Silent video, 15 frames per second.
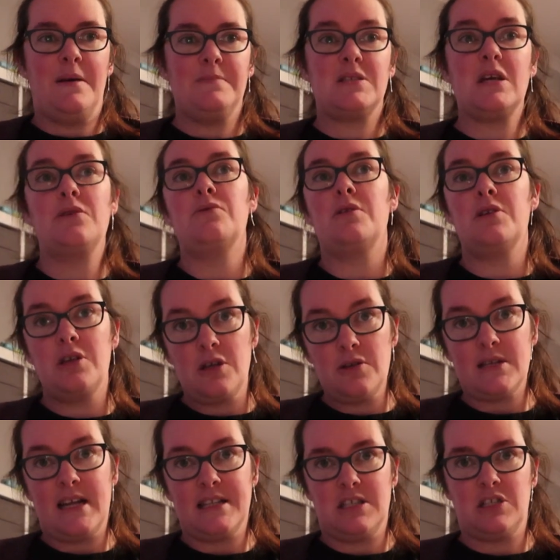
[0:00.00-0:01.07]
So the
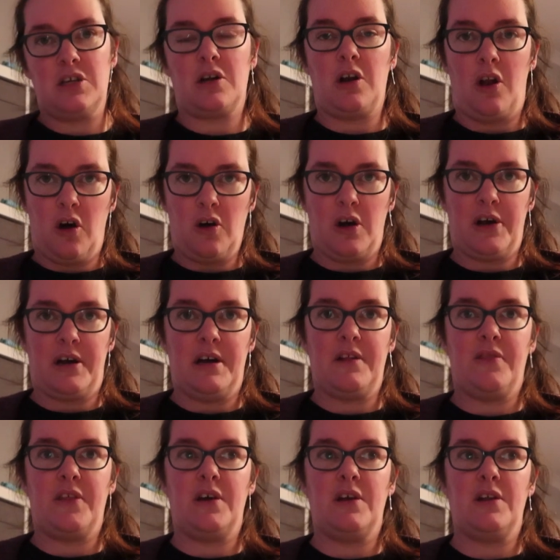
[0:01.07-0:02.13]
newsletter took
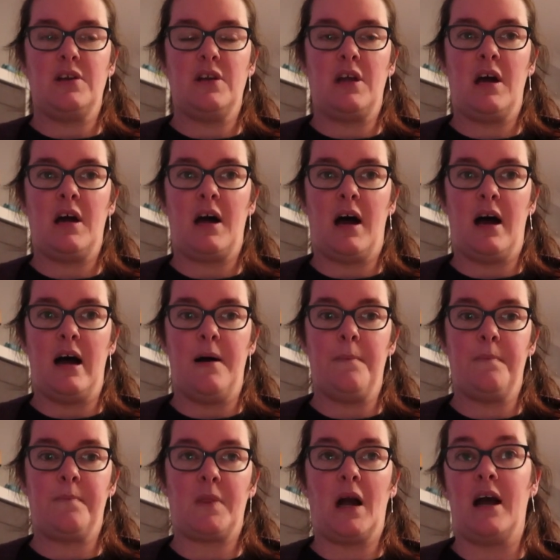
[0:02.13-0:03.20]
longer than
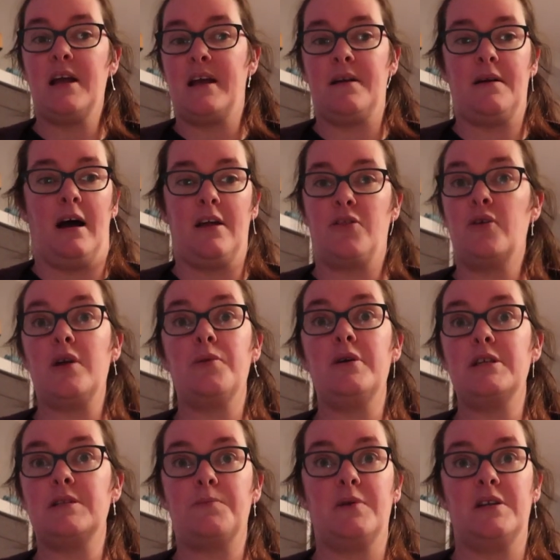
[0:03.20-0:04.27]
I thought it
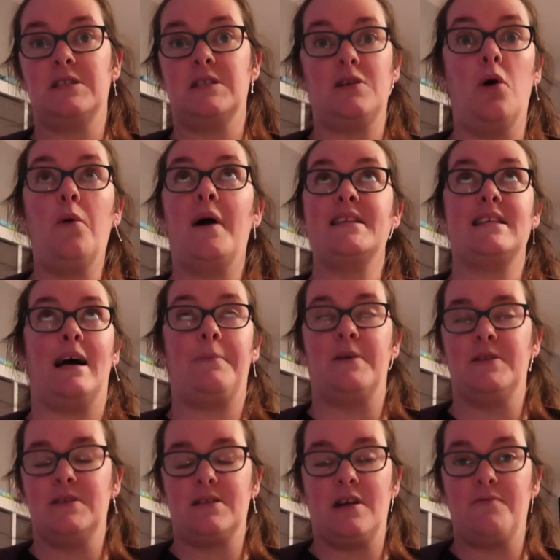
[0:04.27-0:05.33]
would, which always
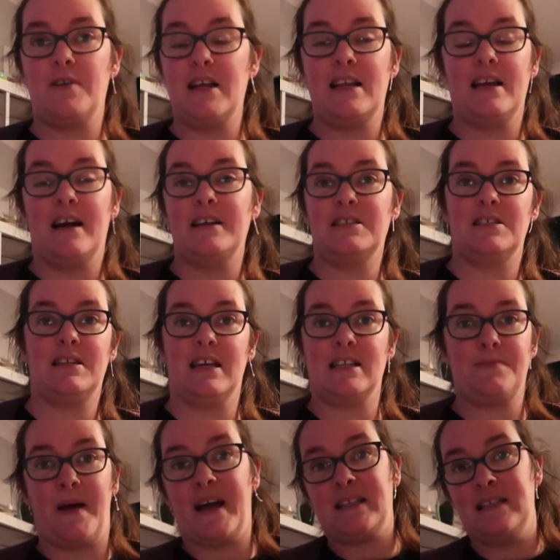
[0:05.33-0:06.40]
happens, so really I should
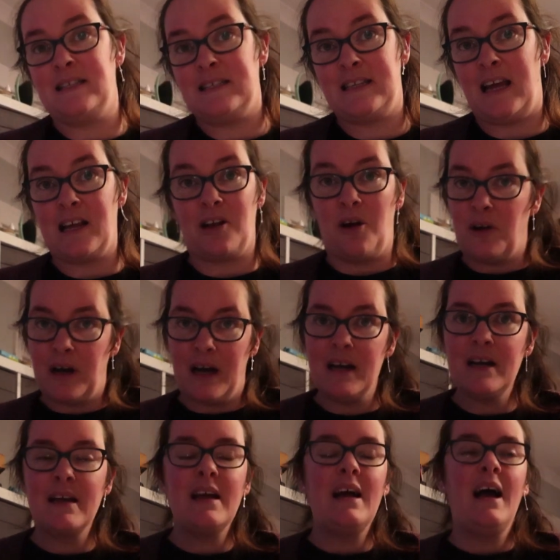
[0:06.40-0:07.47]
expect it to take longer.
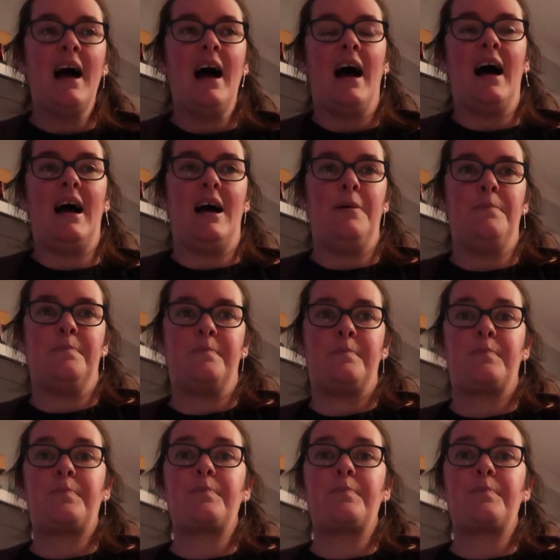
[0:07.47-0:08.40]
But